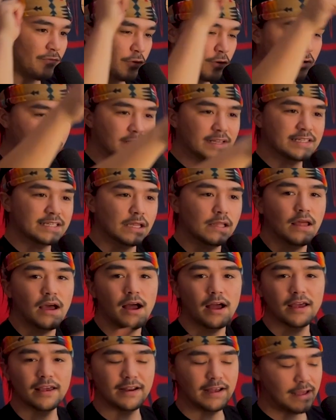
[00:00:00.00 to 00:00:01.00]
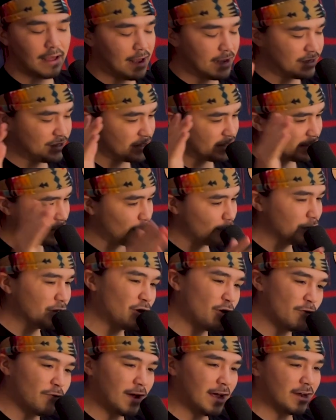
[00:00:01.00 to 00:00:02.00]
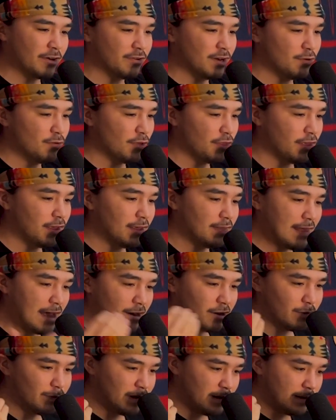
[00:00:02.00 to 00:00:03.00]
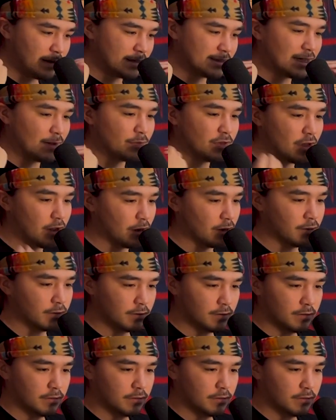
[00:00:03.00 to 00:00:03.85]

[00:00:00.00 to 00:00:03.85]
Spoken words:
heard this a lot, and I just don't know if I agree with it, and that could be because I'm young.